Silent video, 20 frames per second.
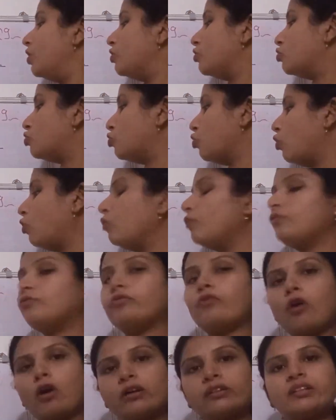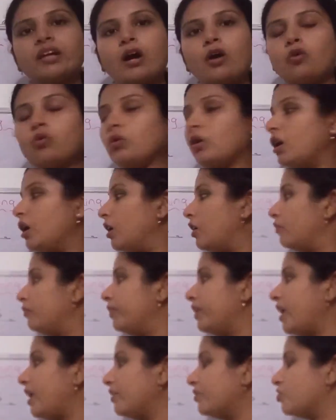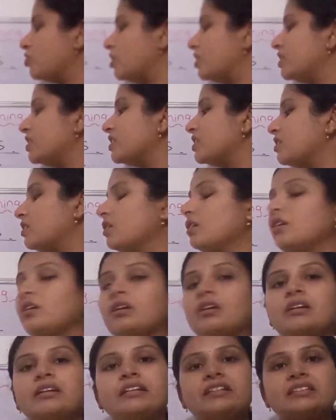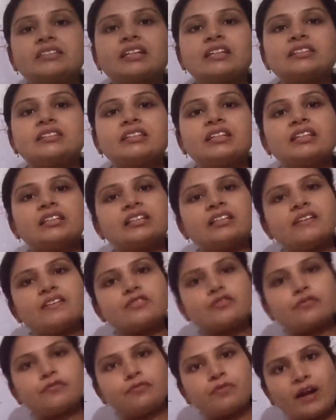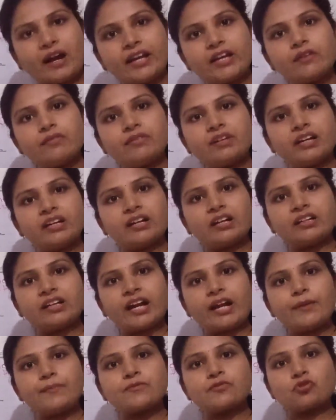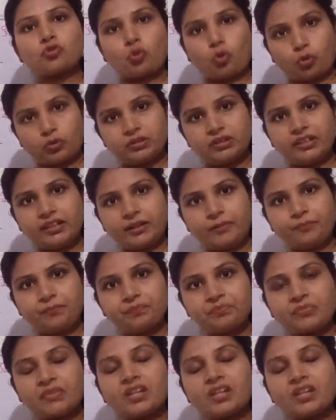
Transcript: So for now we are just discussing these 5 data types only,